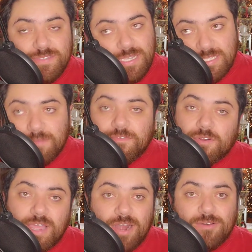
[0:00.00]
except for
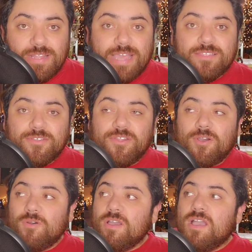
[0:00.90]
Caroline, you
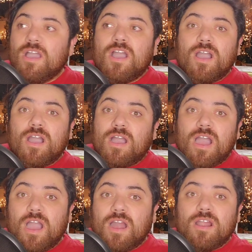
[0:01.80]
know,
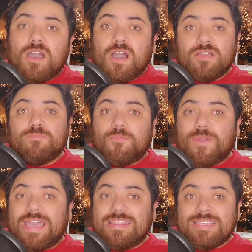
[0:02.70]
are on
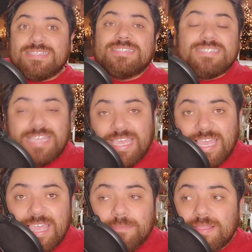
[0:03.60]
Brandi's
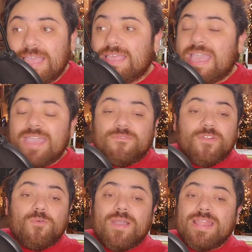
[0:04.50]
team. Like,
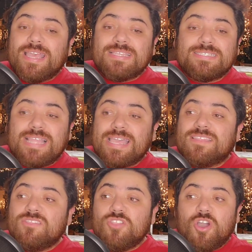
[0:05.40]
everyone is like,
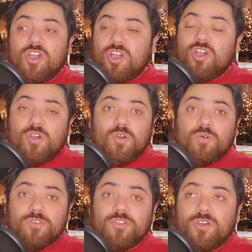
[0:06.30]
no,
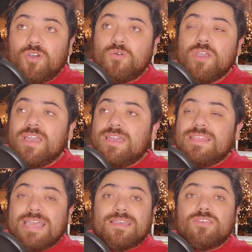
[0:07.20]
you know,
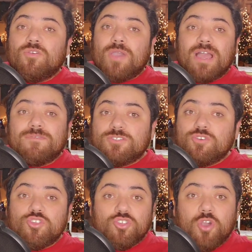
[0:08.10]
like, you have to
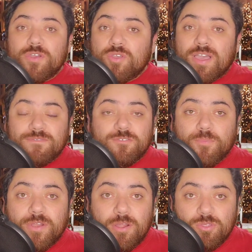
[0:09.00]
show it. You have to
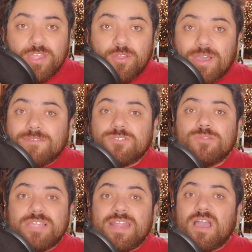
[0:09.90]
put it out there. You have to
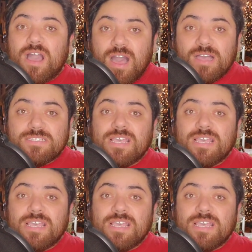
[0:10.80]
let us